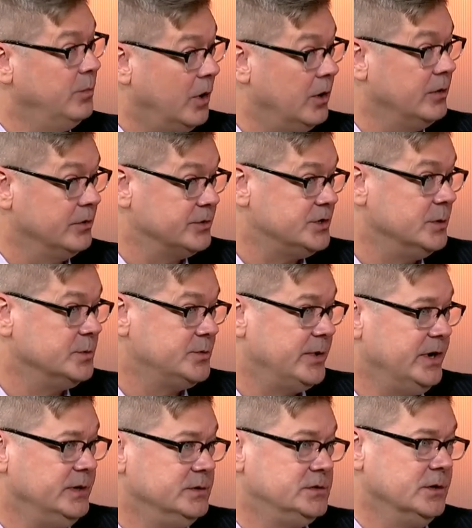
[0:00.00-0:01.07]
partnerships,
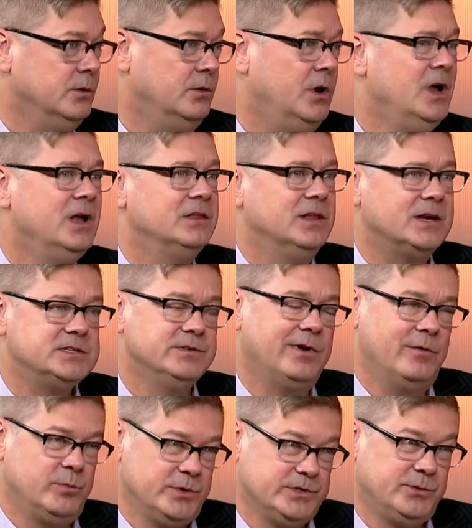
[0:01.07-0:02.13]
right? So lots of
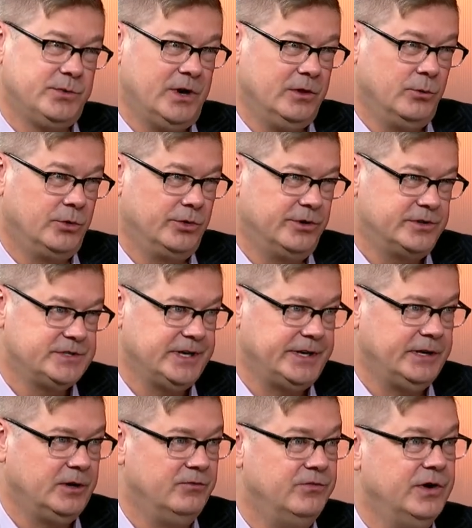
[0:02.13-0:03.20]
governments around the world are
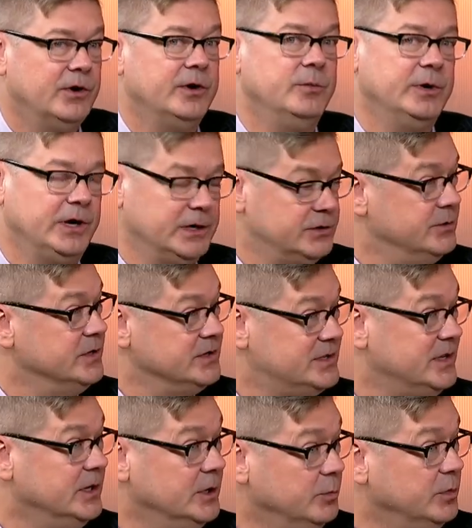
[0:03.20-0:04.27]
taking a very big interest
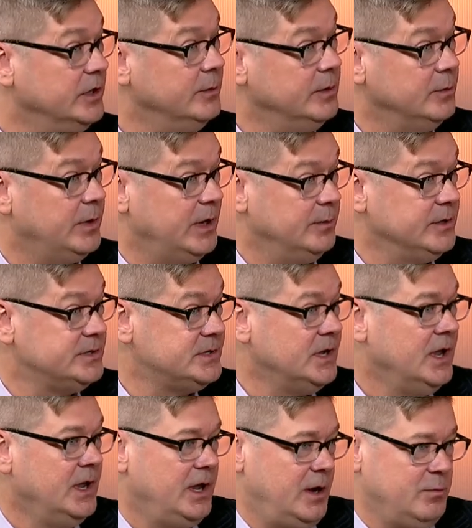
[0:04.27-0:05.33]
in B2B payments
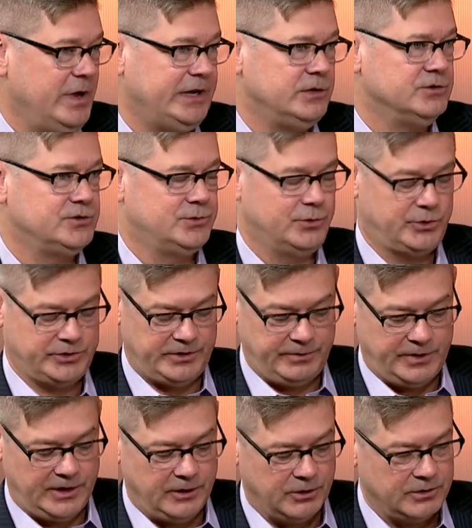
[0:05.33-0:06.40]
and making sure that
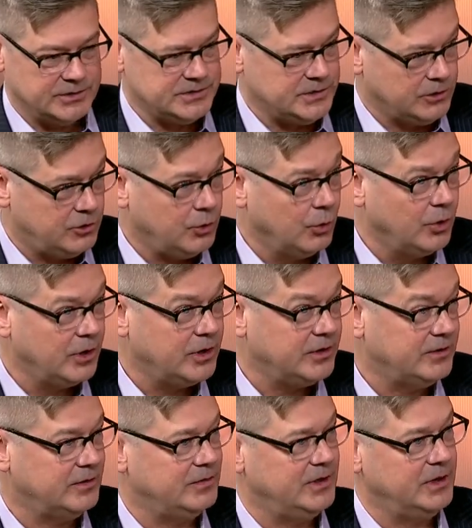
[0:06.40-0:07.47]
they are secure,
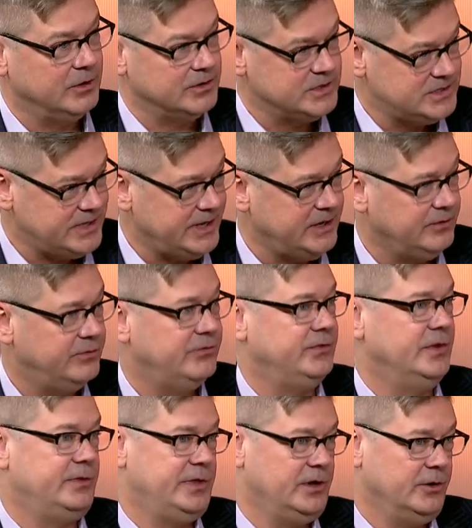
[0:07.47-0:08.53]
that they are safe,
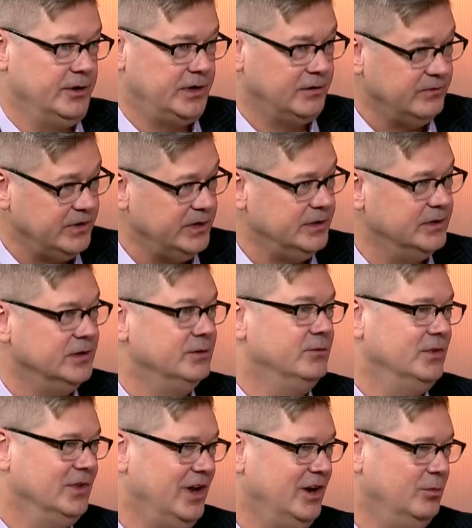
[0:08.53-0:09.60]
that they are convenient and
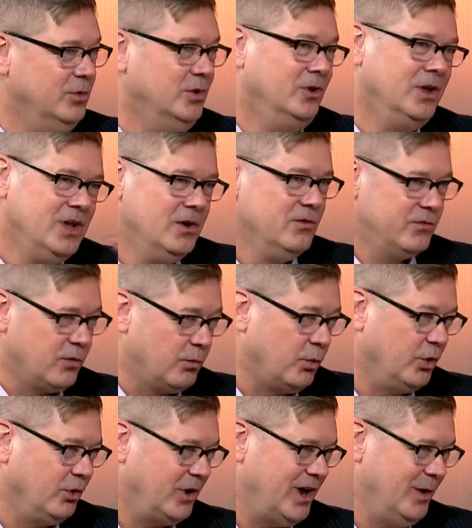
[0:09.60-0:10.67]
reliable for
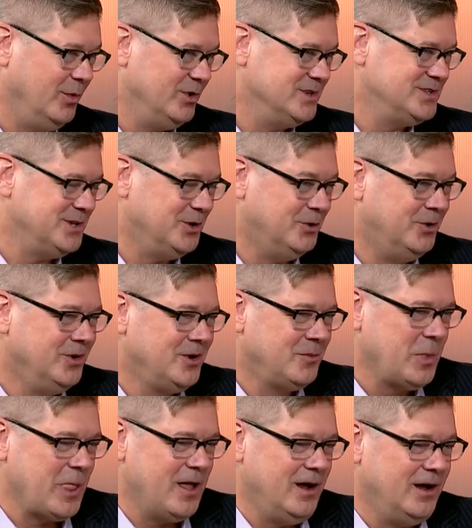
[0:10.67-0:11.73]
world commerce. So
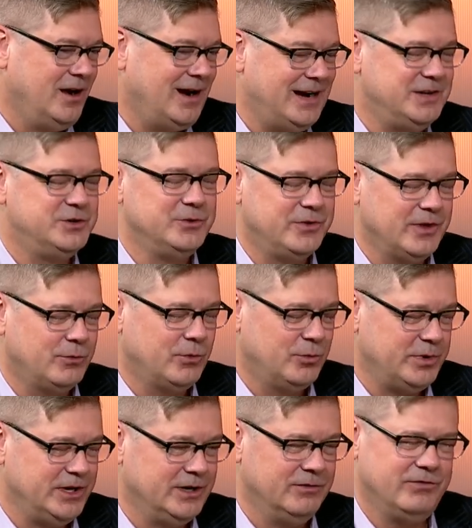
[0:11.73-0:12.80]
uh, I do think we'll
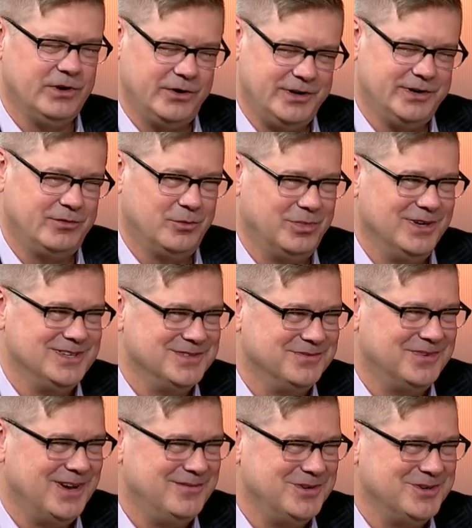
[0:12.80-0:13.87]
be in a very different place in
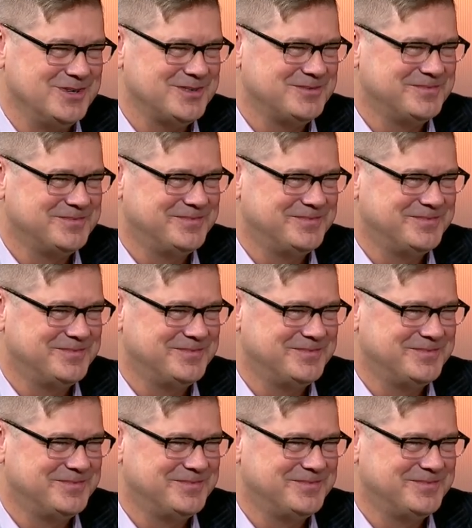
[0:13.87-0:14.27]
five years.